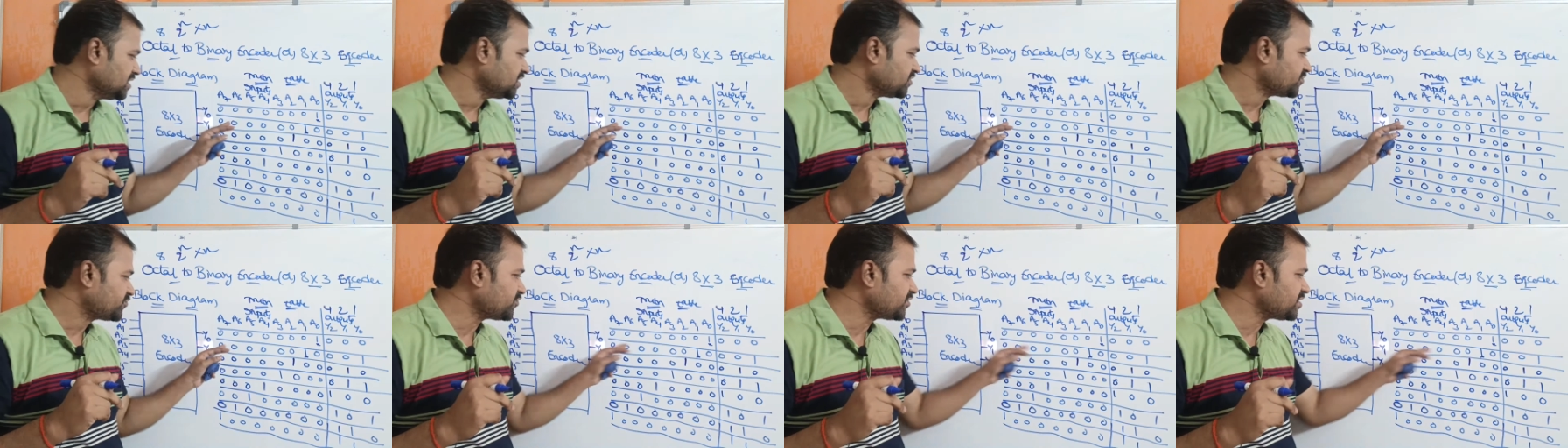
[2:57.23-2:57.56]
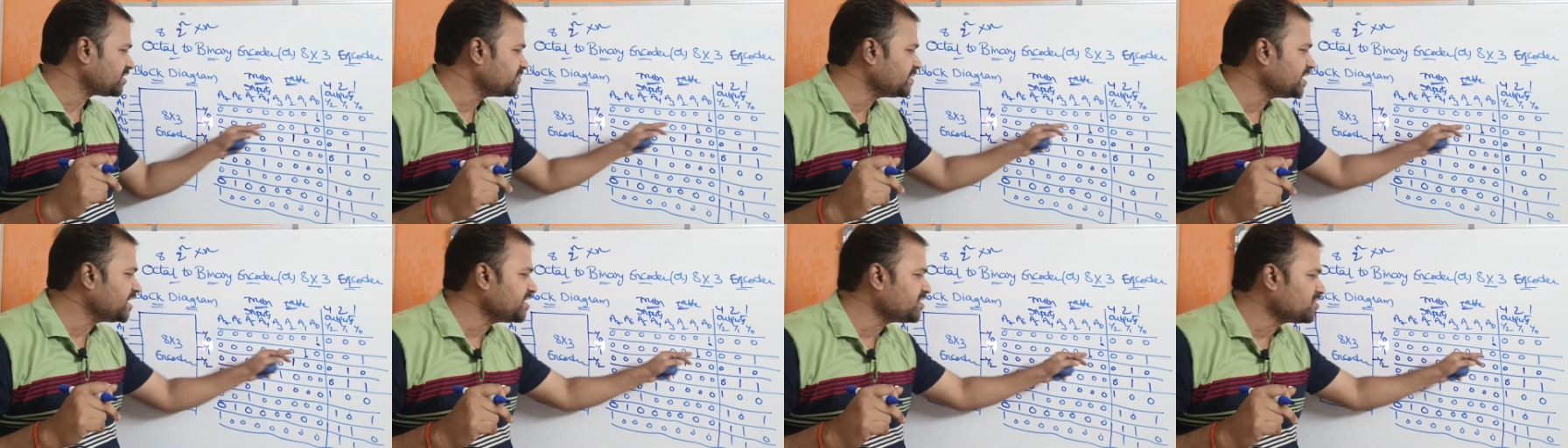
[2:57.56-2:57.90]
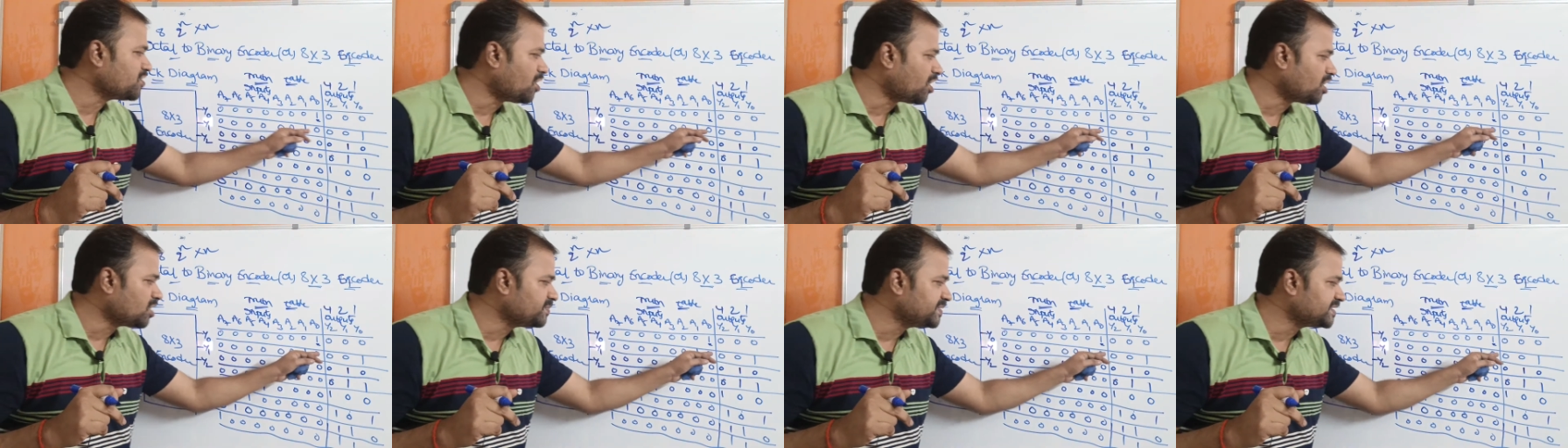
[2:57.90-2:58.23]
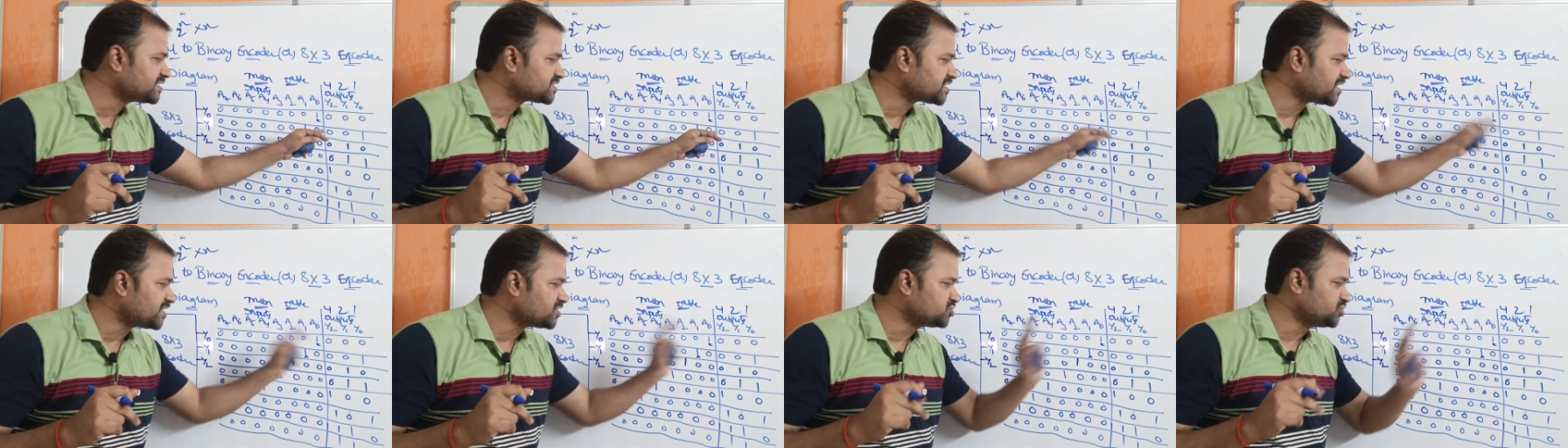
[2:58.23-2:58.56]
So remaining all
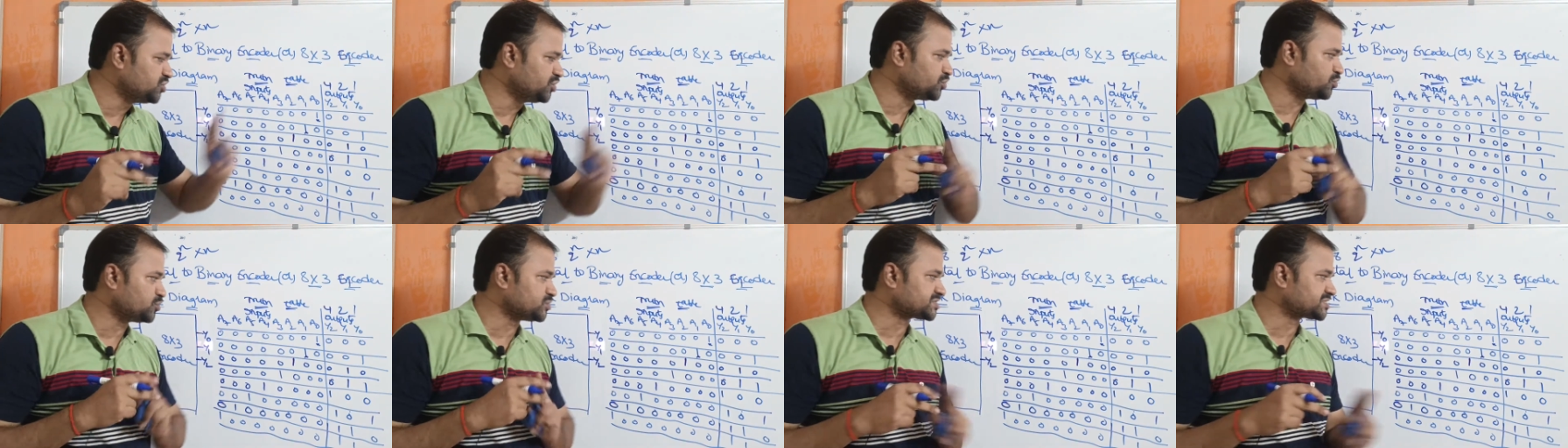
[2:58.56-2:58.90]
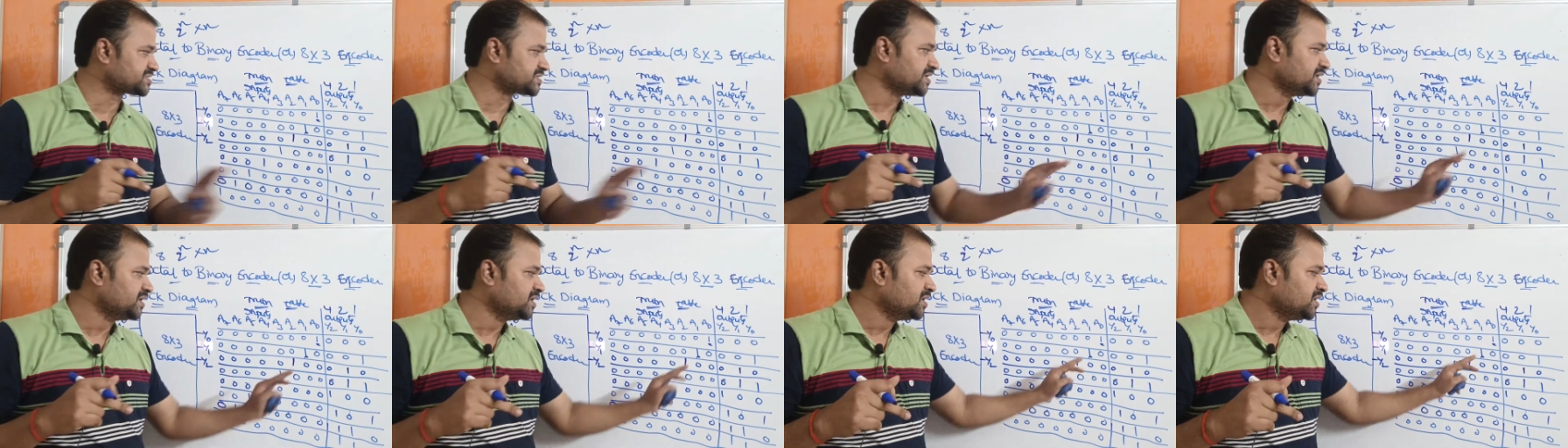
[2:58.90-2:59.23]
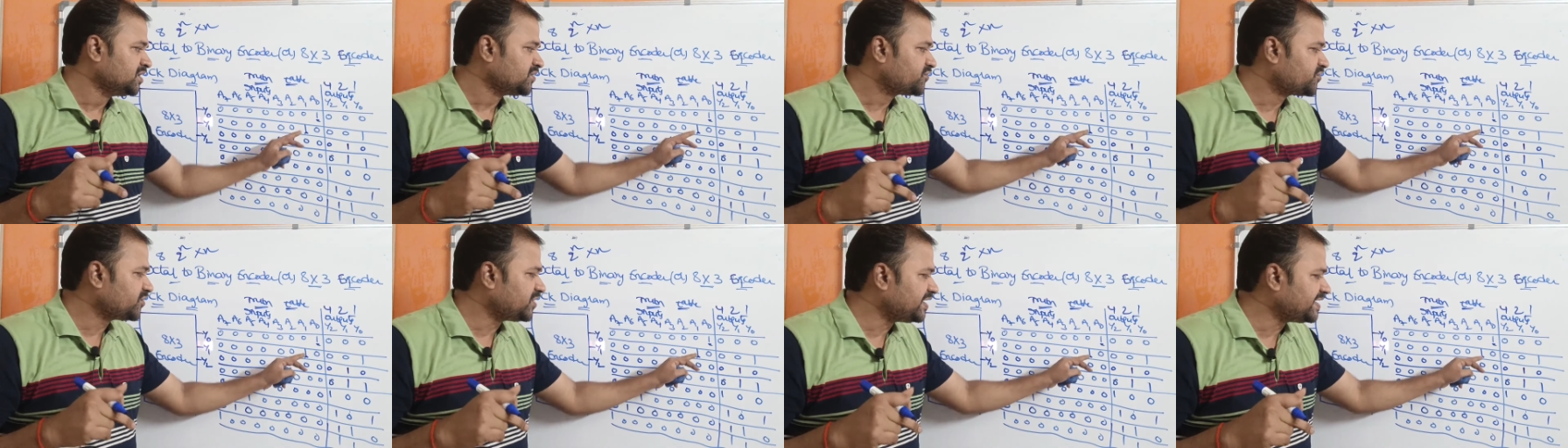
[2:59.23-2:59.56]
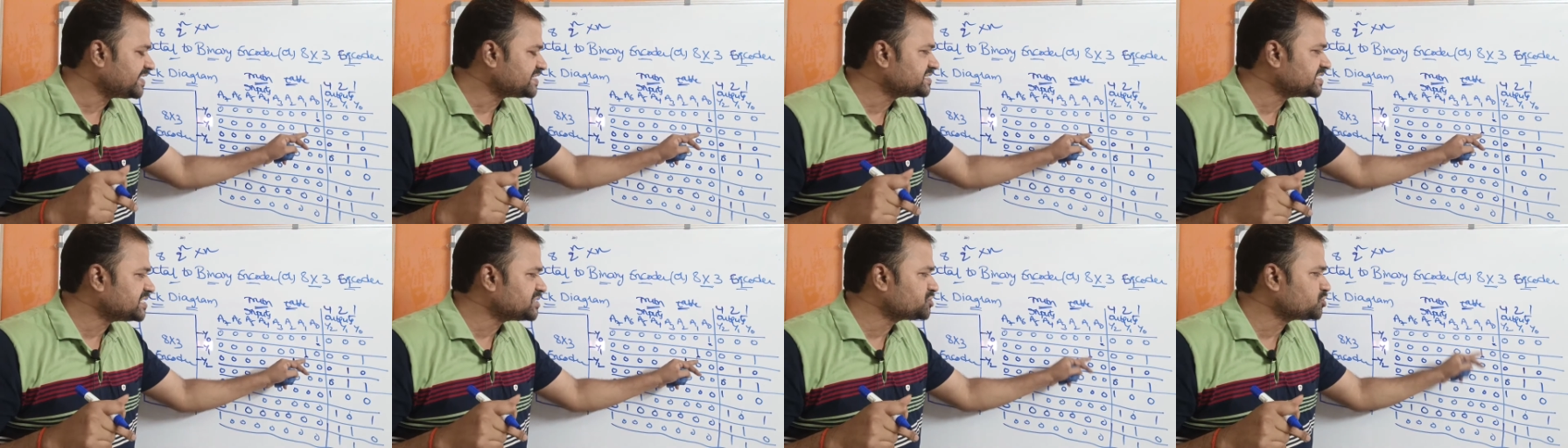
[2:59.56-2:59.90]
bits are zeros. So let
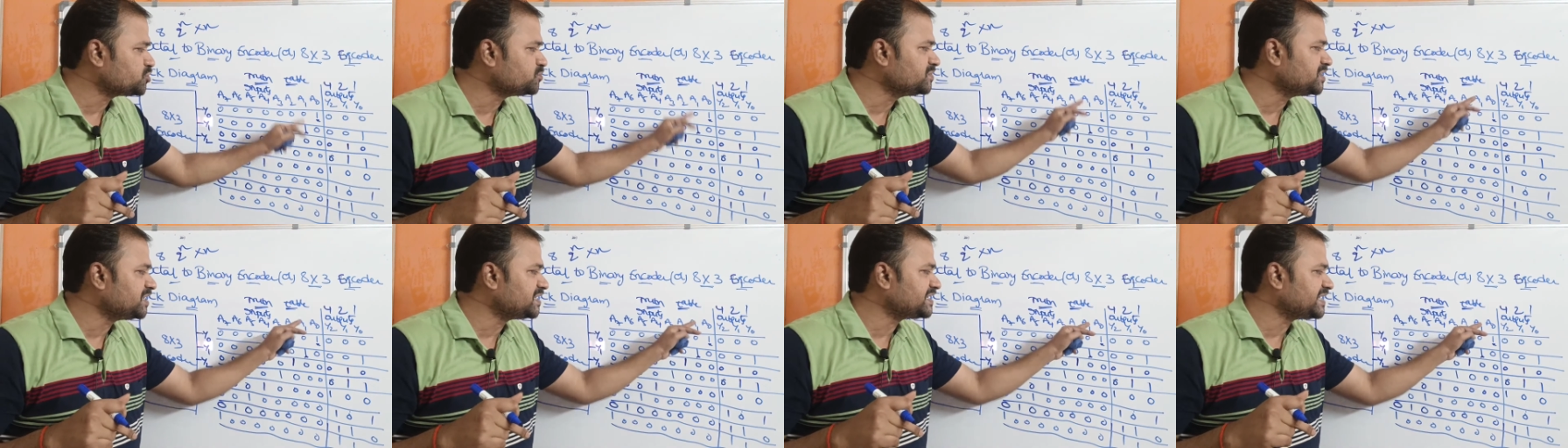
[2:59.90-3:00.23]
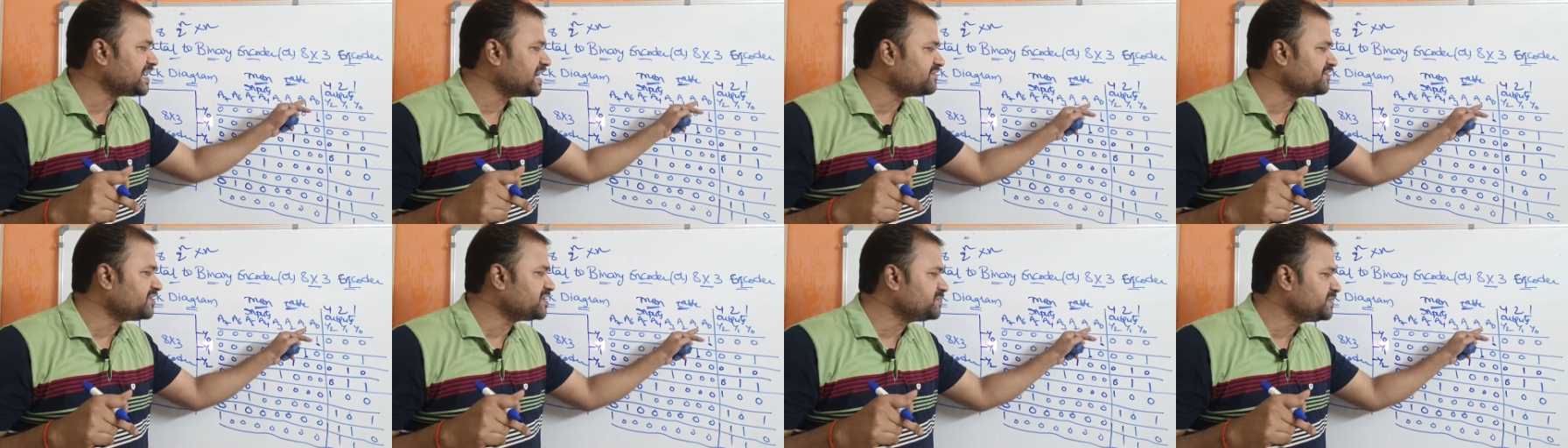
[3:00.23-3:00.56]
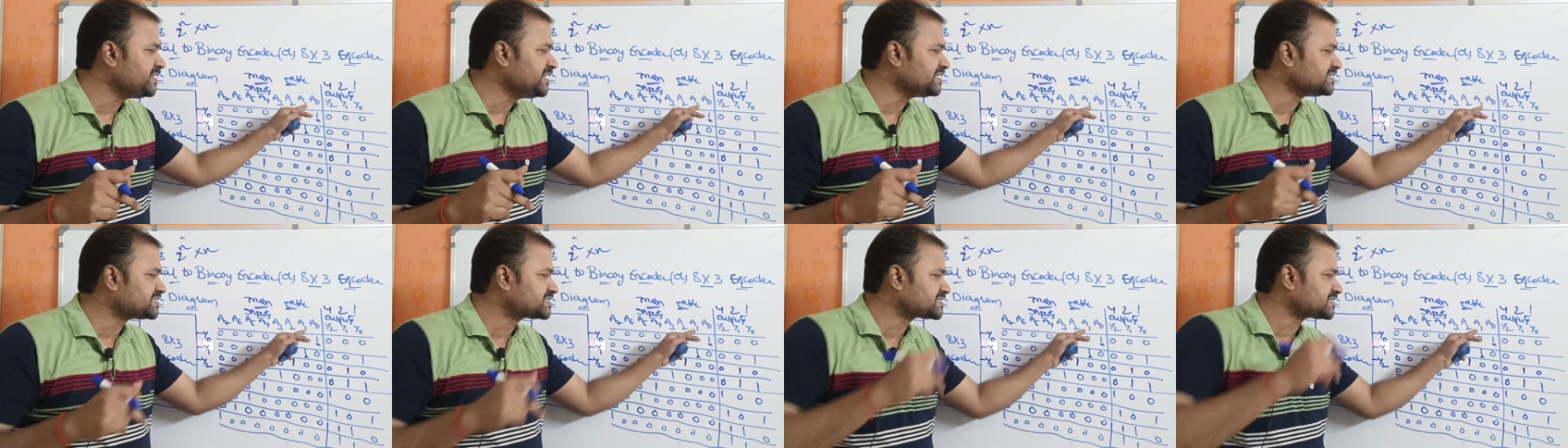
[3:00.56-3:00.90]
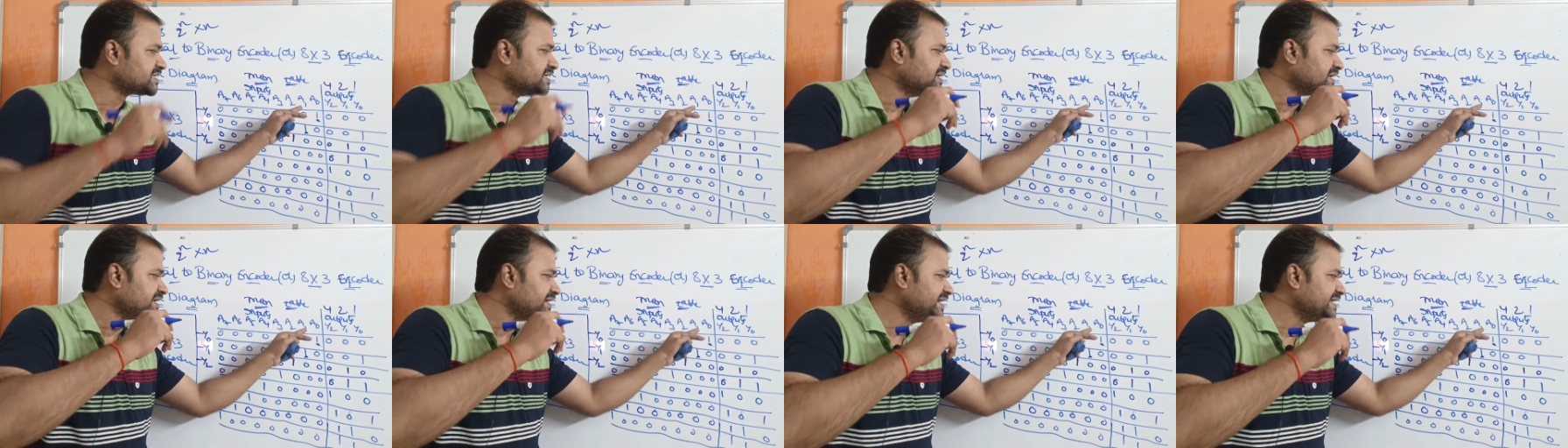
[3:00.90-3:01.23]
us assume that A1
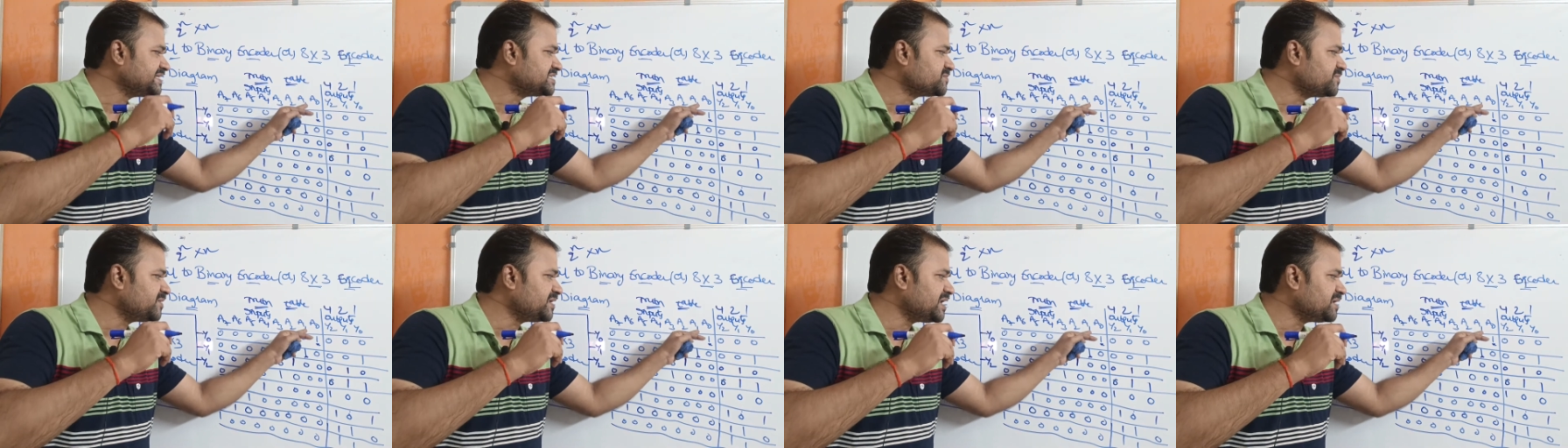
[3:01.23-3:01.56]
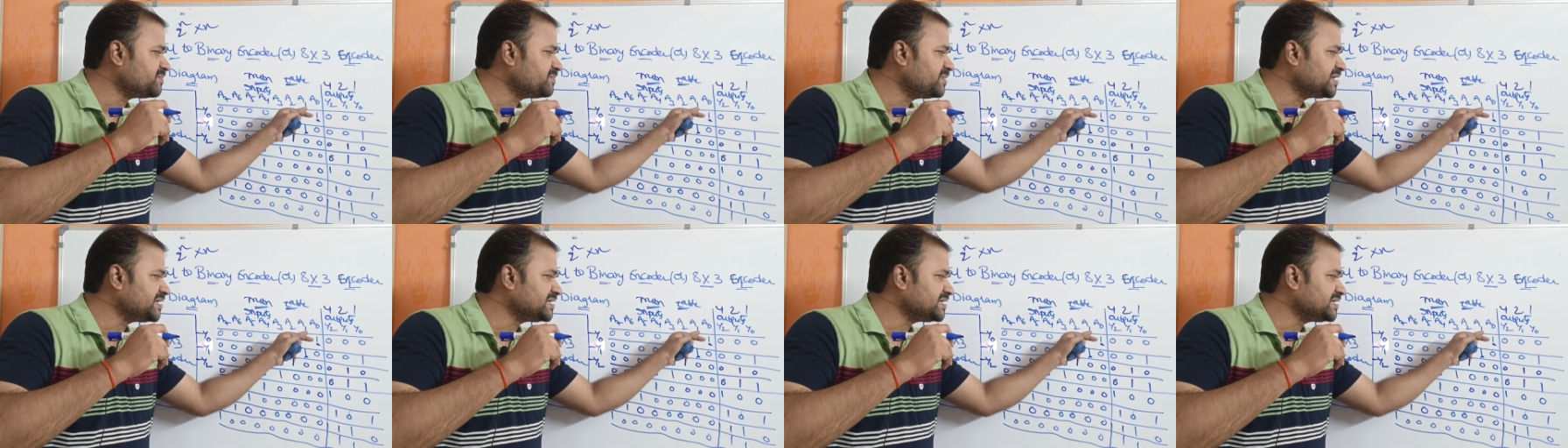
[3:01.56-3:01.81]
means decimal number